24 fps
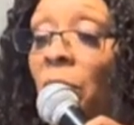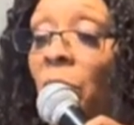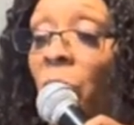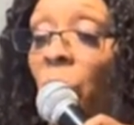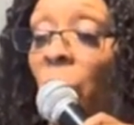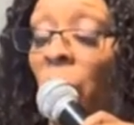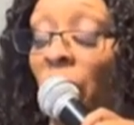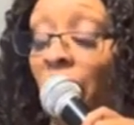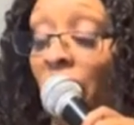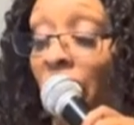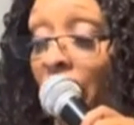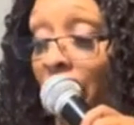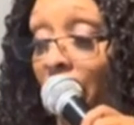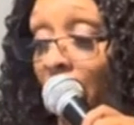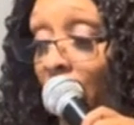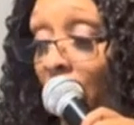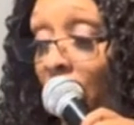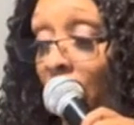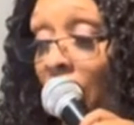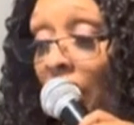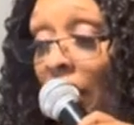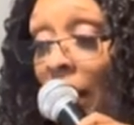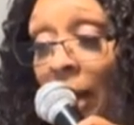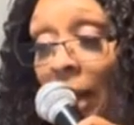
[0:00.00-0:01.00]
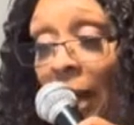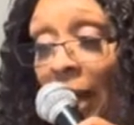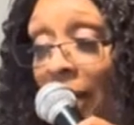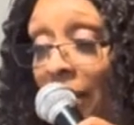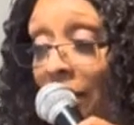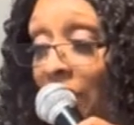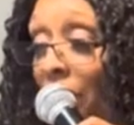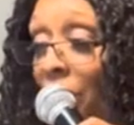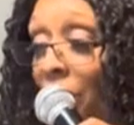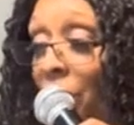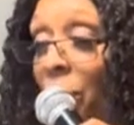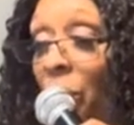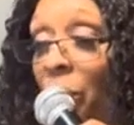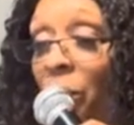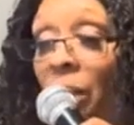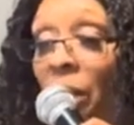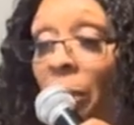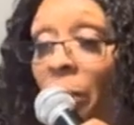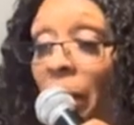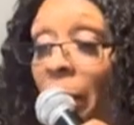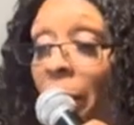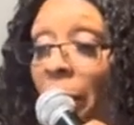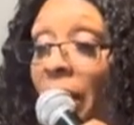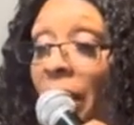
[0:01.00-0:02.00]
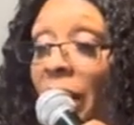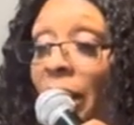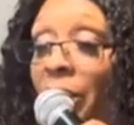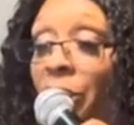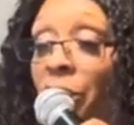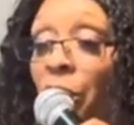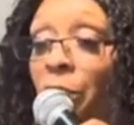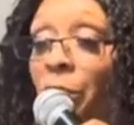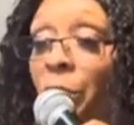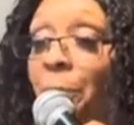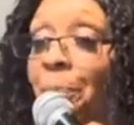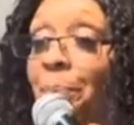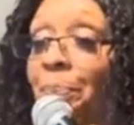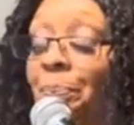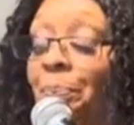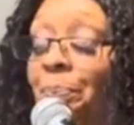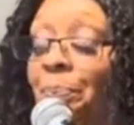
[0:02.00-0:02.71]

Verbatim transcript: We've been through a lot. Like I said, she was my message.